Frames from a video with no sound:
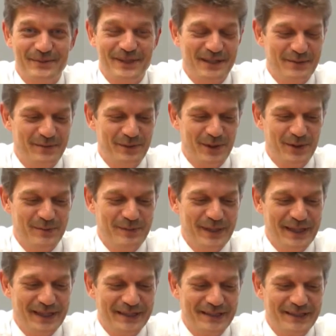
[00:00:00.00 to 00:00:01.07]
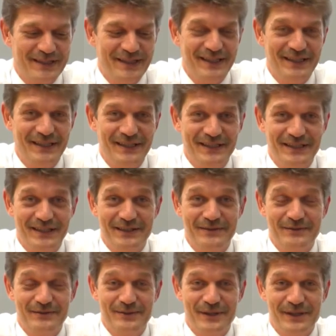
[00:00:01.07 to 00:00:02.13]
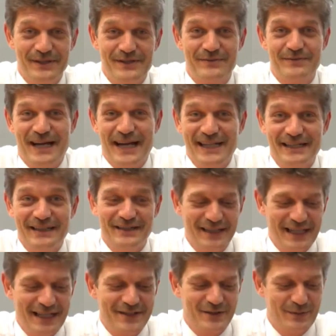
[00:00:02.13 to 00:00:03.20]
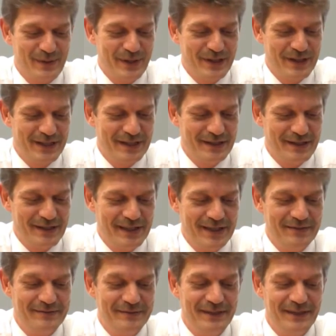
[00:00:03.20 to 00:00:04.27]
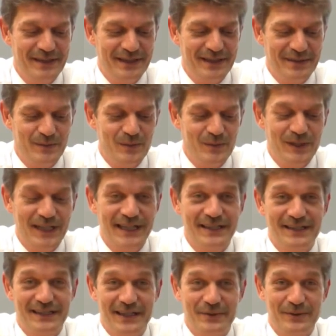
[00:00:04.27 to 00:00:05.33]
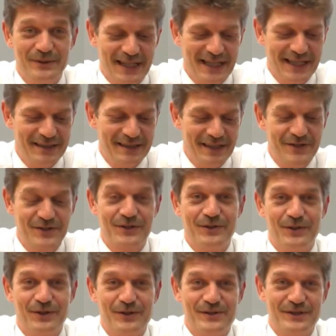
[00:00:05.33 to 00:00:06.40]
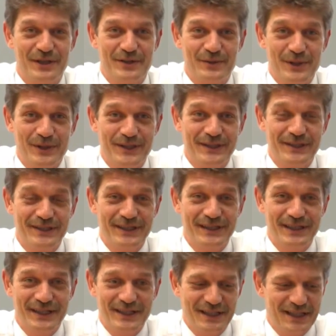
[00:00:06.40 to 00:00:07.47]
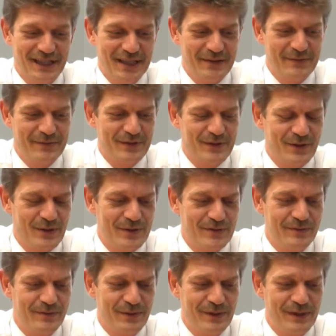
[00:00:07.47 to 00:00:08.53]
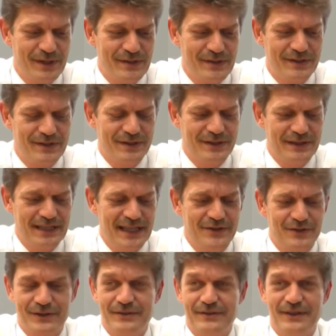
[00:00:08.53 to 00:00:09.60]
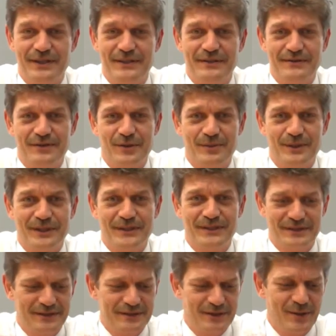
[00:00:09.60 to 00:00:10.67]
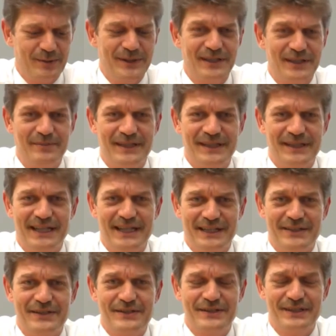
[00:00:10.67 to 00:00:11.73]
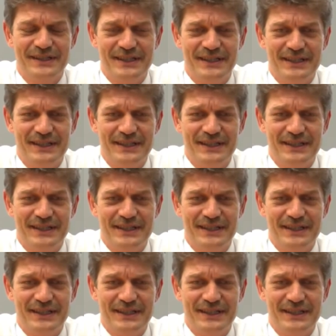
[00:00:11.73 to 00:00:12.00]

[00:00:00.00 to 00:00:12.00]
Baden-Württemberg, uh, to this final lecture within the MOOC at TU9 lecture course network. I've chosen for this uh, lecture the topic orbital mechanics.